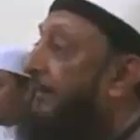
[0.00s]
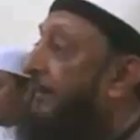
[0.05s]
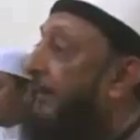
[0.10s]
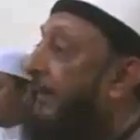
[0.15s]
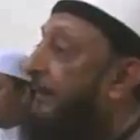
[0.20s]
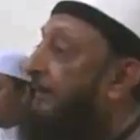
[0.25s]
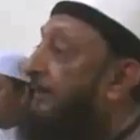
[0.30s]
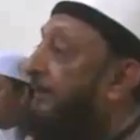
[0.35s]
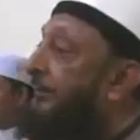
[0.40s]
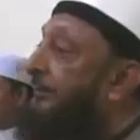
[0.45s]
And
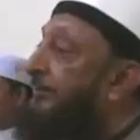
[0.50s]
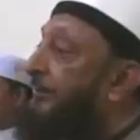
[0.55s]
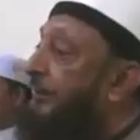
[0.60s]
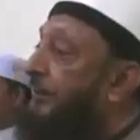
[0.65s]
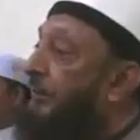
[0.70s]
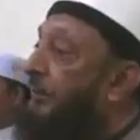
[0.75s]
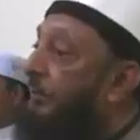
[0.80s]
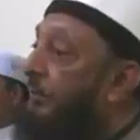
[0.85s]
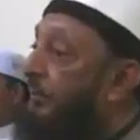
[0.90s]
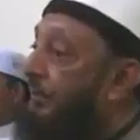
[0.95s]
that was
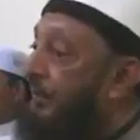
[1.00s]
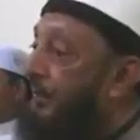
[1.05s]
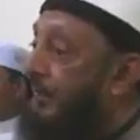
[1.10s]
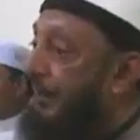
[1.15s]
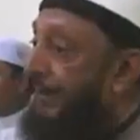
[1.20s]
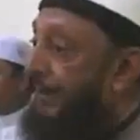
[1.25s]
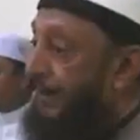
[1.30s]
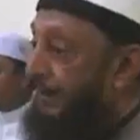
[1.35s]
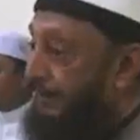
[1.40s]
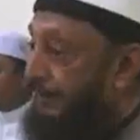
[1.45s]
the
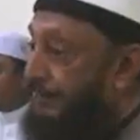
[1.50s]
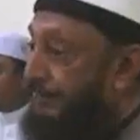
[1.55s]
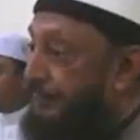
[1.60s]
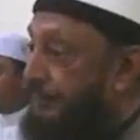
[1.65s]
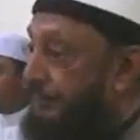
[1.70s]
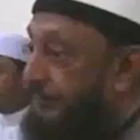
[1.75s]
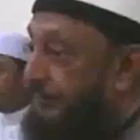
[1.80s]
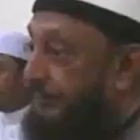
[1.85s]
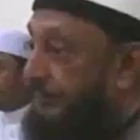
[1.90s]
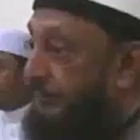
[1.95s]
golden age.
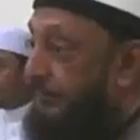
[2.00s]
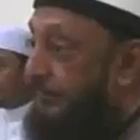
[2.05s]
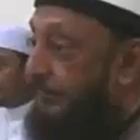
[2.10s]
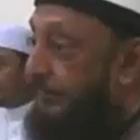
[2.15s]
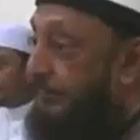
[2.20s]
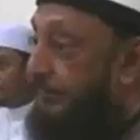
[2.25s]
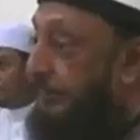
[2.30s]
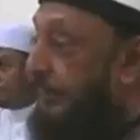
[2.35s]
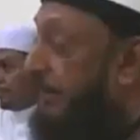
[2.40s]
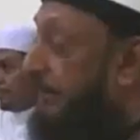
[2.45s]

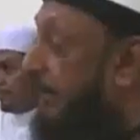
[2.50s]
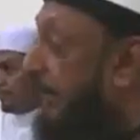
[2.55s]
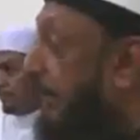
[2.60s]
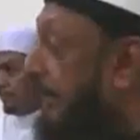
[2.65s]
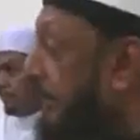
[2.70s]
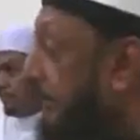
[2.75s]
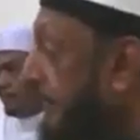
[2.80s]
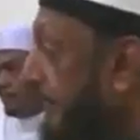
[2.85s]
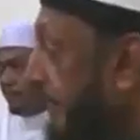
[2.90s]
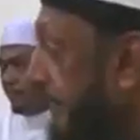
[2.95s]

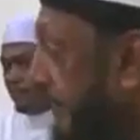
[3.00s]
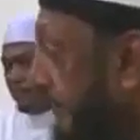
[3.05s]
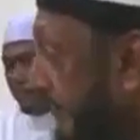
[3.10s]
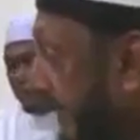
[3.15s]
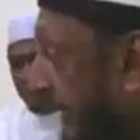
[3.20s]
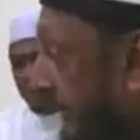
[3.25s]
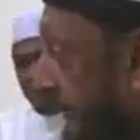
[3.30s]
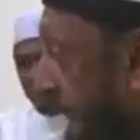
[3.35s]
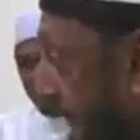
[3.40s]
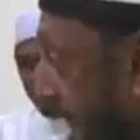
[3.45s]
Zaman
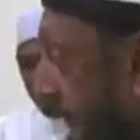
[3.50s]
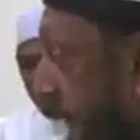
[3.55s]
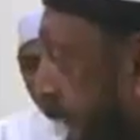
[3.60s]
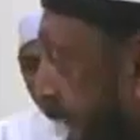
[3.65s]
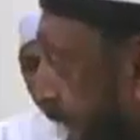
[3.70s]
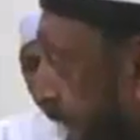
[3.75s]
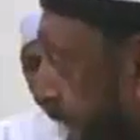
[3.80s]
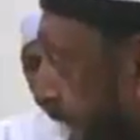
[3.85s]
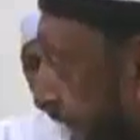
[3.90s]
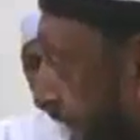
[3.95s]
Mas.
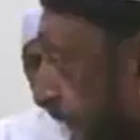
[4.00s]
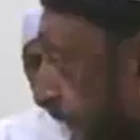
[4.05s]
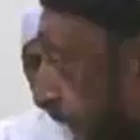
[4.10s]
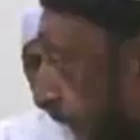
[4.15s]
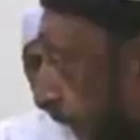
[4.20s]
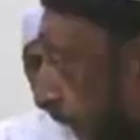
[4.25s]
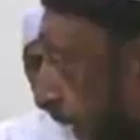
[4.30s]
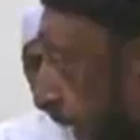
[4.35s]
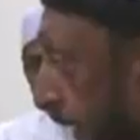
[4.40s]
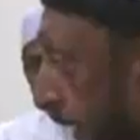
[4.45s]

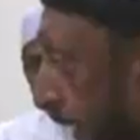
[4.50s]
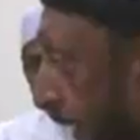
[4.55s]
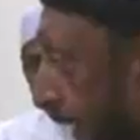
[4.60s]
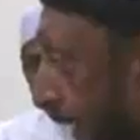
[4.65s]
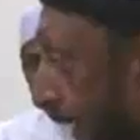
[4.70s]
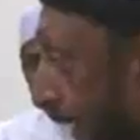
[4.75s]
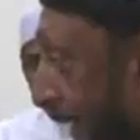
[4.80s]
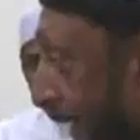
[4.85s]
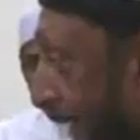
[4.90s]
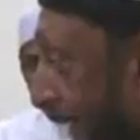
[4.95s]

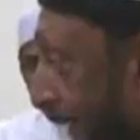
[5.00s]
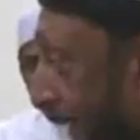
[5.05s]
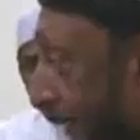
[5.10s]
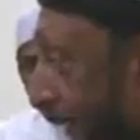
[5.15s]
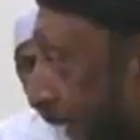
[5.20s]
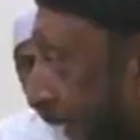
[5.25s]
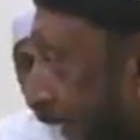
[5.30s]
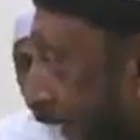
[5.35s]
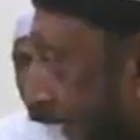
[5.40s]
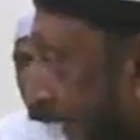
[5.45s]

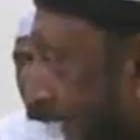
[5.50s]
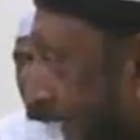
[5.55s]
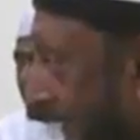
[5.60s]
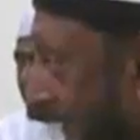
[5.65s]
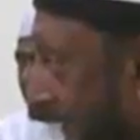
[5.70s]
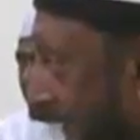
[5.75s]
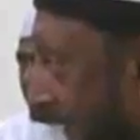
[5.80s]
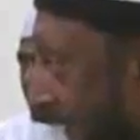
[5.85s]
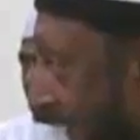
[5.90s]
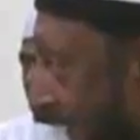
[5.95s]
Zaman
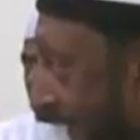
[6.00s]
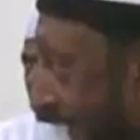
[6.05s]
Mas.